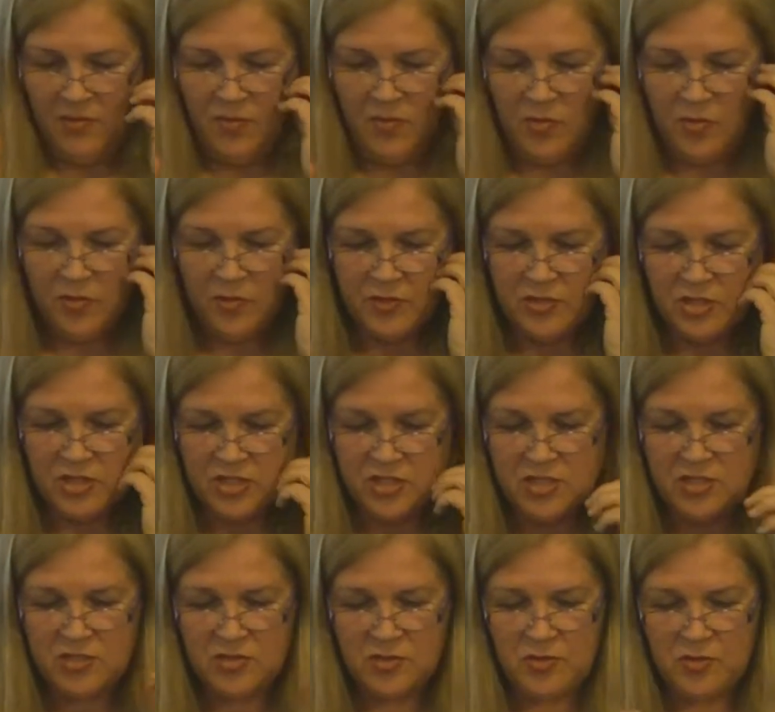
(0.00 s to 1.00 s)
movie,
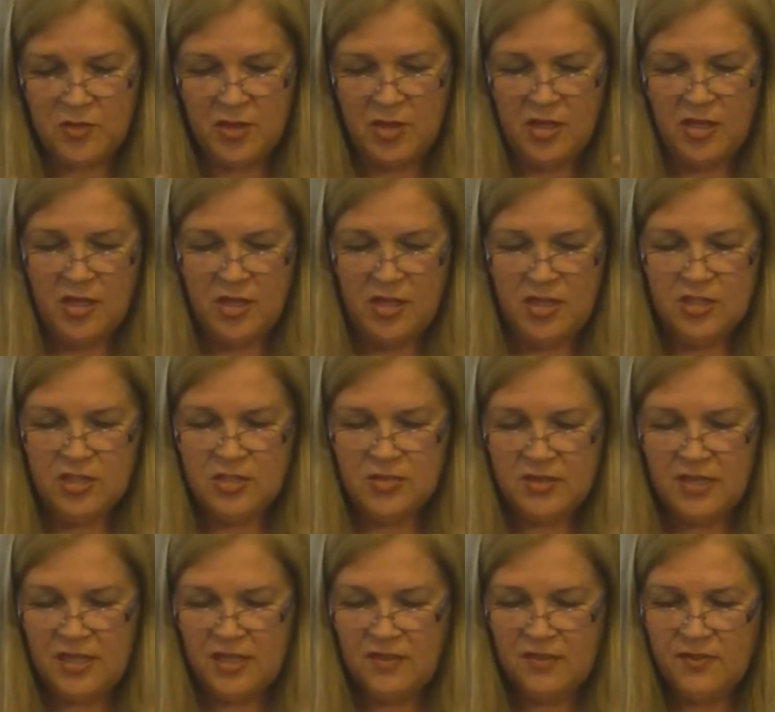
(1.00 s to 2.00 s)
just to
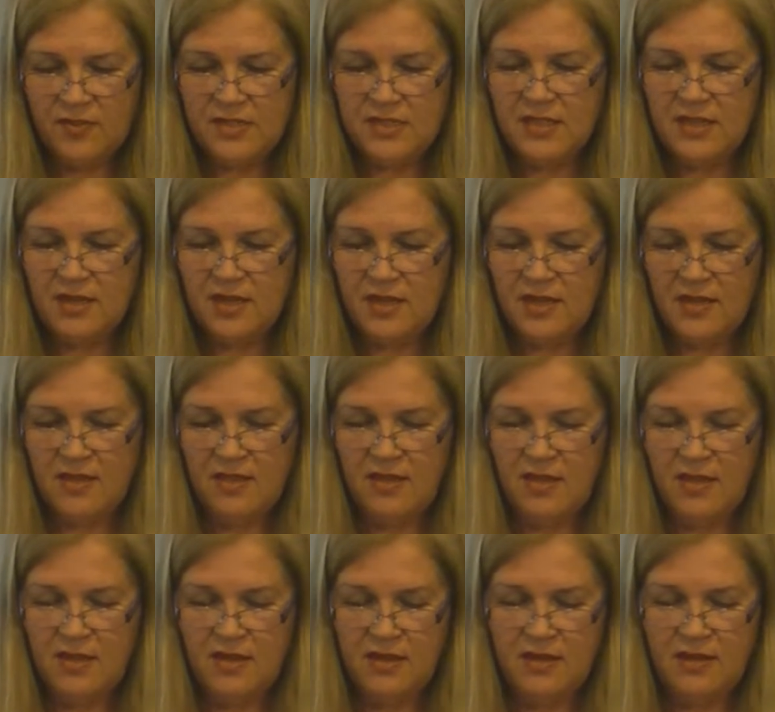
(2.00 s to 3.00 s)
give us an
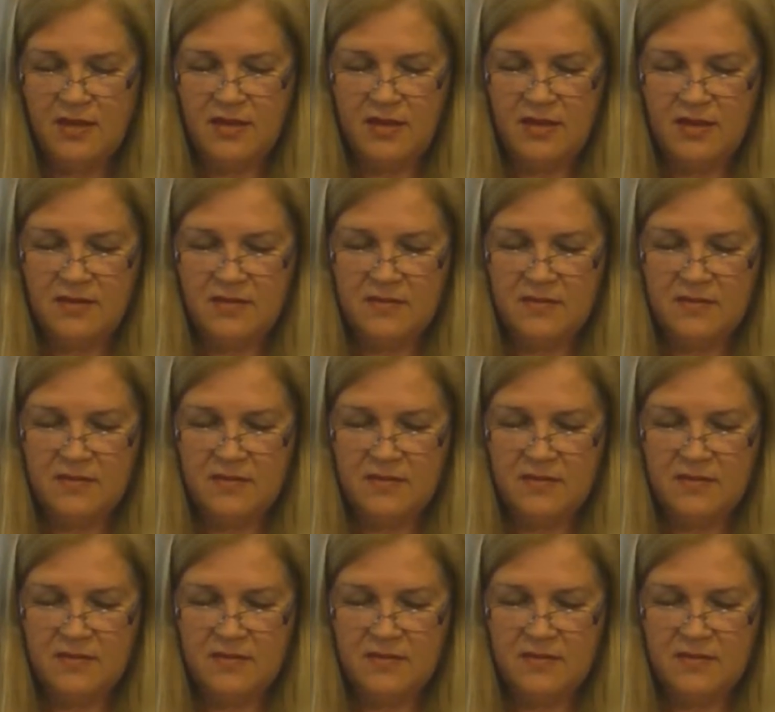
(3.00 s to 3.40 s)
idea.